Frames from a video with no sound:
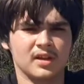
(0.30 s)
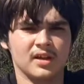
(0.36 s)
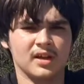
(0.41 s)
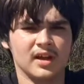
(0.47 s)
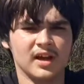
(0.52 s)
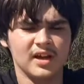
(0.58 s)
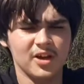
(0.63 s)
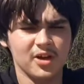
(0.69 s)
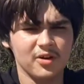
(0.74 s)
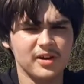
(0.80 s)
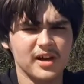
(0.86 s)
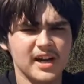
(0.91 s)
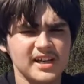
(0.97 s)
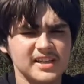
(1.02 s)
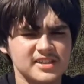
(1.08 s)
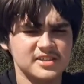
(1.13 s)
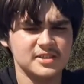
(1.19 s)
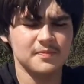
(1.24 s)
Hello
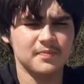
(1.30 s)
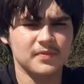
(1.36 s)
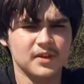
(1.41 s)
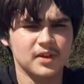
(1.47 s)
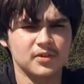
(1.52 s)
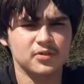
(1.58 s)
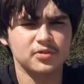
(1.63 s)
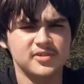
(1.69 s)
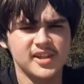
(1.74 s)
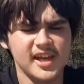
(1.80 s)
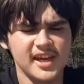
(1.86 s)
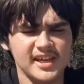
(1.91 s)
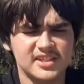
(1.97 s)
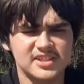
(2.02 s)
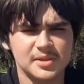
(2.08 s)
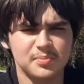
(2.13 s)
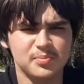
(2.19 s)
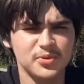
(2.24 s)
guys, today
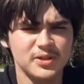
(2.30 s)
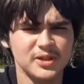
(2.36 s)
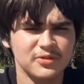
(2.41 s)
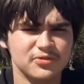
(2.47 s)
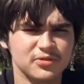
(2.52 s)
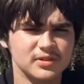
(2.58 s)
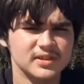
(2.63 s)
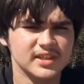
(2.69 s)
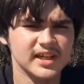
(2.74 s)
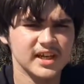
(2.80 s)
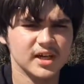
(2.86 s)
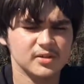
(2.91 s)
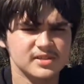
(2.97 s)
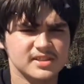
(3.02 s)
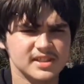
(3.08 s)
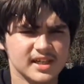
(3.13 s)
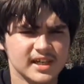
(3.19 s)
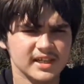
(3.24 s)
it's a beautiful day
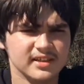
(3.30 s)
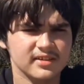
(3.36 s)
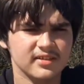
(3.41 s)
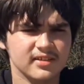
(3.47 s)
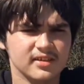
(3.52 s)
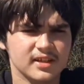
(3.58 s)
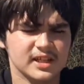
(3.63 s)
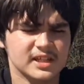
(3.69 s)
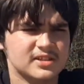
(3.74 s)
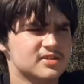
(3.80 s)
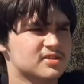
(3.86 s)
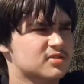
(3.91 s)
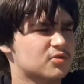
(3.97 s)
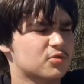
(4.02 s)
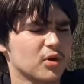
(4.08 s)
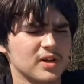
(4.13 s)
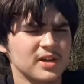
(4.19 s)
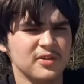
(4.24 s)
outside, it's
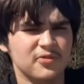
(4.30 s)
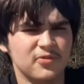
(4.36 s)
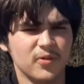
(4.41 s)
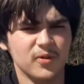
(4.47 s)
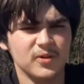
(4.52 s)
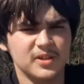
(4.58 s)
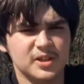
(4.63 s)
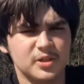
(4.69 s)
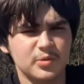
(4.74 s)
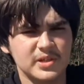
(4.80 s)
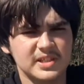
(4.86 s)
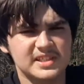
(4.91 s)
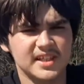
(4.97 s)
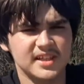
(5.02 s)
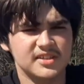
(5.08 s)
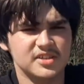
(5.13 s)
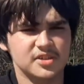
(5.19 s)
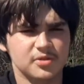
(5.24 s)
24 degrees
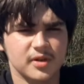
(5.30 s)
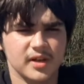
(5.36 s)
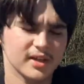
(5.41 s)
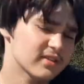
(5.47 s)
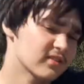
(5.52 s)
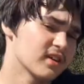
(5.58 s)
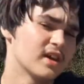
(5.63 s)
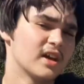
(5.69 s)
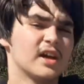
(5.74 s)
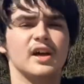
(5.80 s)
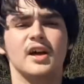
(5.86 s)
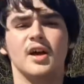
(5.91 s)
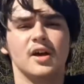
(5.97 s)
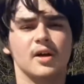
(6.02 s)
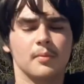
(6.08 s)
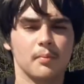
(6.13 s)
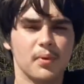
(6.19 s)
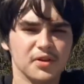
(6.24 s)
centigrade.
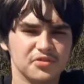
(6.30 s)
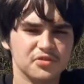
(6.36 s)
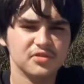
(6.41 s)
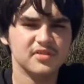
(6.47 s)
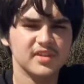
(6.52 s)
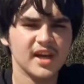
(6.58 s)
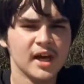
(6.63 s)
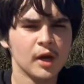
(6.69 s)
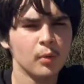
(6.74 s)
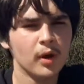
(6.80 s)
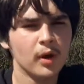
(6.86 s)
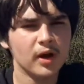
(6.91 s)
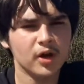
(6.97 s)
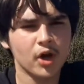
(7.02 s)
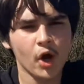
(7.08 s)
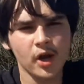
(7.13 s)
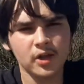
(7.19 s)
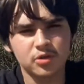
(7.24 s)
But today we are
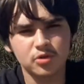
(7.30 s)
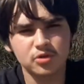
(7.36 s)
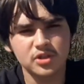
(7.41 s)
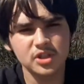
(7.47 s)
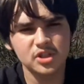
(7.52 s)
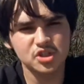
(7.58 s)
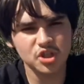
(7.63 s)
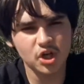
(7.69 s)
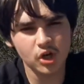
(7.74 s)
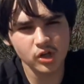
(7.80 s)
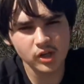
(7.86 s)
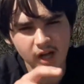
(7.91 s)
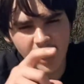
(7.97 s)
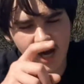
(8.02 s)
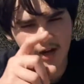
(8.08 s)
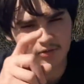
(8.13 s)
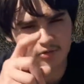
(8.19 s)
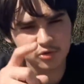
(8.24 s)
going to teach you all
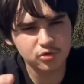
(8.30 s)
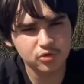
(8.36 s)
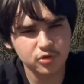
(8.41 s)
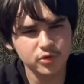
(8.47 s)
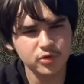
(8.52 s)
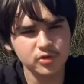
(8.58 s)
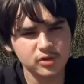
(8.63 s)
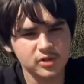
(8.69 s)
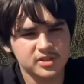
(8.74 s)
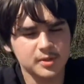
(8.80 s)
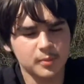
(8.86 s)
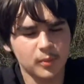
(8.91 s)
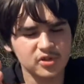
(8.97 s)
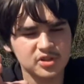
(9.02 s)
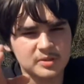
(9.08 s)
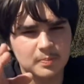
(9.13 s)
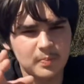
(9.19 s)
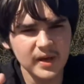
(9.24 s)
how to do the
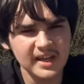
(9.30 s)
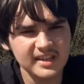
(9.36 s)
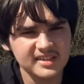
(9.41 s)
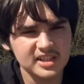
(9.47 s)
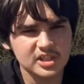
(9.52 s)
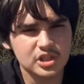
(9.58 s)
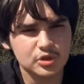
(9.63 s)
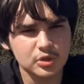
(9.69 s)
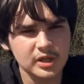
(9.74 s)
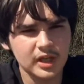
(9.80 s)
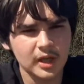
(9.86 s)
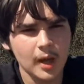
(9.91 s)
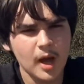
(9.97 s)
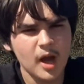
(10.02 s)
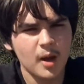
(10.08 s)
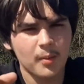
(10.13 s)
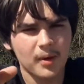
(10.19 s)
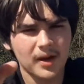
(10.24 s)
most basic trick,
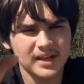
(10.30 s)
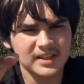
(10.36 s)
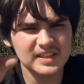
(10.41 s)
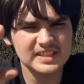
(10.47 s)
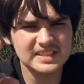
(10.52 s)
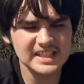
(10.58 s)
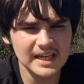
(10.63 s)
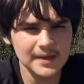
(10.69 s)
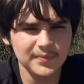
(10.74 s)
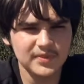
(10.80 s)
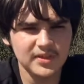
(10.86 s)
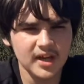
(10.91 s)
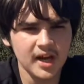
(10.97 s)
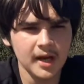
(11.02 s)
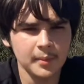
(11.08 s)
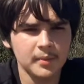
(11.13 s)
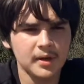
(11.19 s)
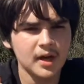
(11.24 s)
but at the same
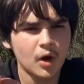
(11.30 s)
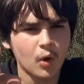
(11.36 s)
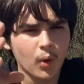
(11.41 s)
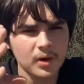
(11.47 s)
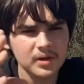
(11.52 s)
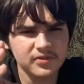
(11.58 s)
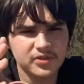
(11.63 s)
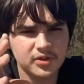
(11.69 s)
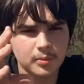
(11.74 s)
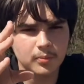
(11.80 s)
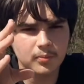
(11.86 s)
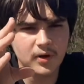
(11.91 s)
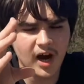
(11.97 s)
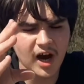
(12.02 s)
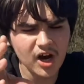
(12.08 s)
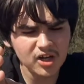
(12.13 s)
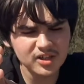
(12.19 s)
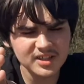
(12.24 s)
time one of the
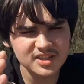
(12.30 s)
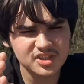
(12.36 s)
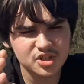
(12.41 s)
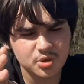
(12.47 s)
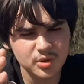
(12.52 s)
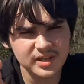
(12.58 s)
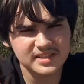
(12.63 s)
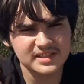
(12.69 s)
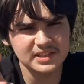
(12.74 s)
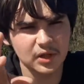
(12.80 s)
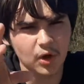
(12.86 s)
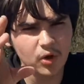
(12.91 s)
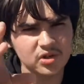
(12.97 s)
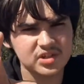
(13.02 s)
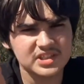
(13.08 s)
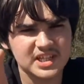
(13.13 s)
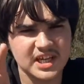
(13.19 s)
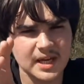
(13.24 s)
hardest tricks in all
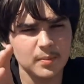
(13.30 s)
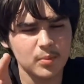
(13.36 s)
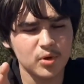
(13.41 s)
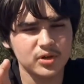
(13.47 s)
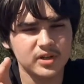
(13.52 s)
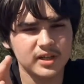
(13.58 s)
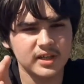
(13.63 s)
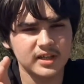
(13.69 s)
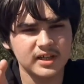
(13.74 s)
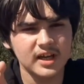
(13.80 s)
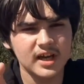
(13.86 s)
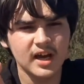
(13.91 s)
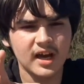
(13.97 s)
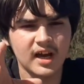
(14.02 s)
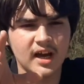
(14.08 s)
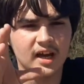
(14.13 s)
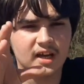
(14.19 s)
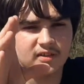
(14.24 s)
skateboarding,
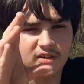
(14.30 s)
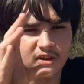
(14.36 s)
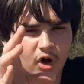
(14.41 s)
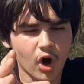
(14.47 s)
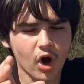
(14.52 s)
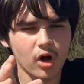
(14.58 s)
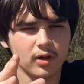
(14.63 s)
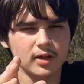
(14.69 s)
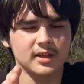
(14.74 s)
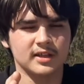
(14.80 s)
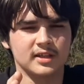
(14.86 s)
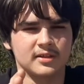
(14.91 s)
the Ollie.